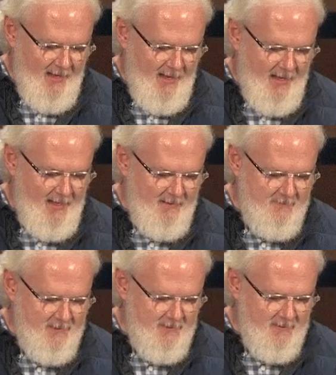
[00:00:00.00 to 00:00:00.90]
have
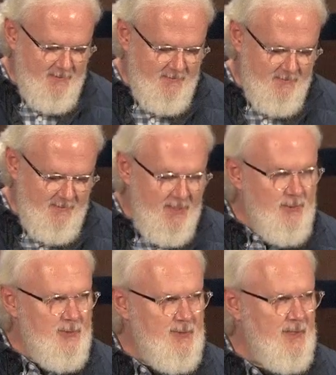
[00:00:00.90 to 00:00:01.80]
an
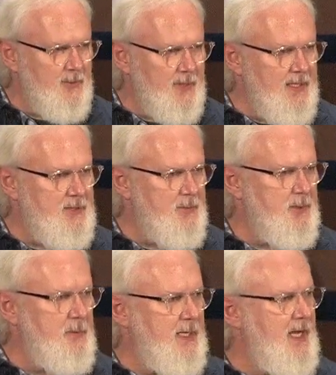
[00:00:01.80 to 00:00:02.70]
interesting relationship
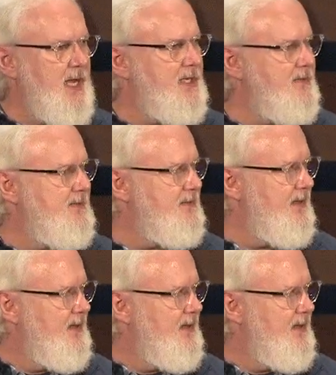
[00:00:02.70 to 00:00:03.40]
with my dad, because he's